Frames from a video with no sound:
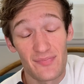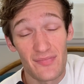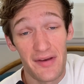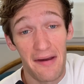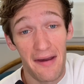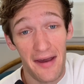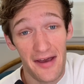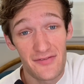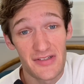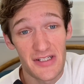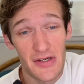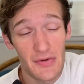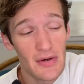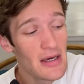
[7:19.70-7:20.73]
have
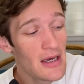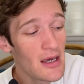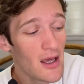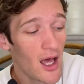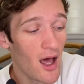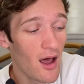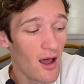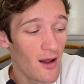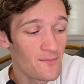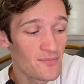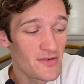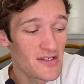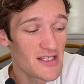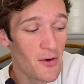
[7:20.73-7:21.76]
to. So
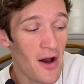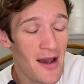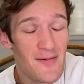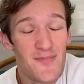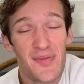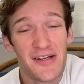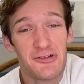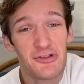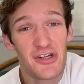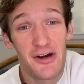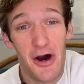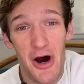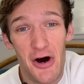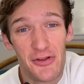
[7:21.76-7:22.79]
I'm
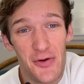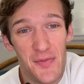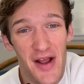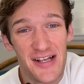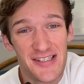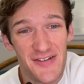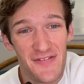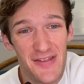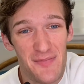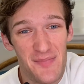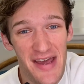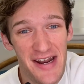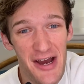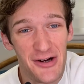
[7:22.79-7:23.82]
binging all the rest of the
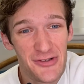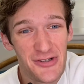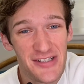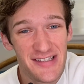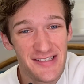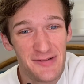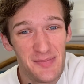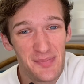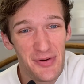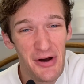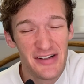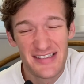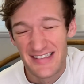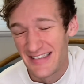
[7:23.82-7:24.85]
Ben Alderson
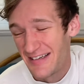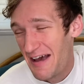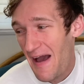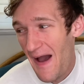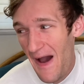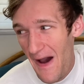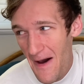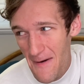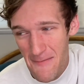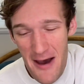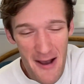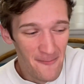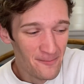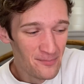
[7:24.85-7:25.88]
books,
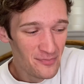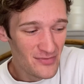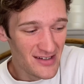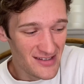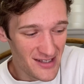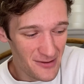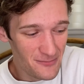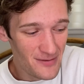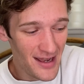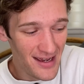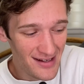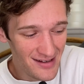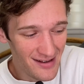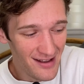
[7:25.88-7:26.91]
because I
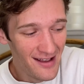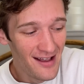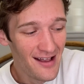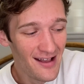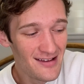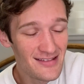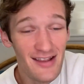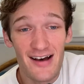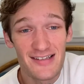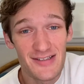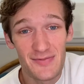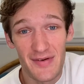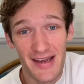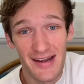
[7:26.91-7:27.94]
read
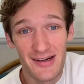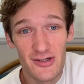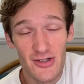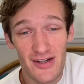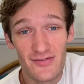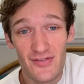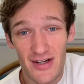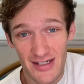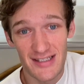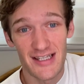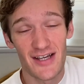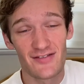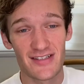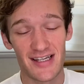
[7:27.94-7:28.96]
Lost Mage and fucking
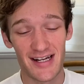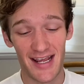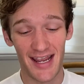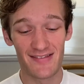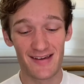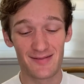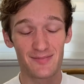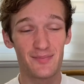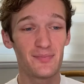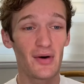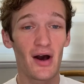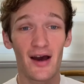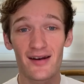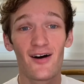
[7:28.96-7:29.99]
loved it, and then
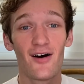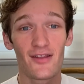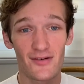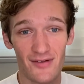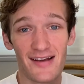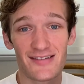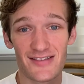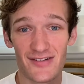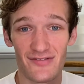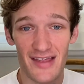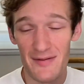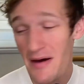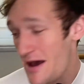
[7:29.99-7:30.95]
bought all the rest of them.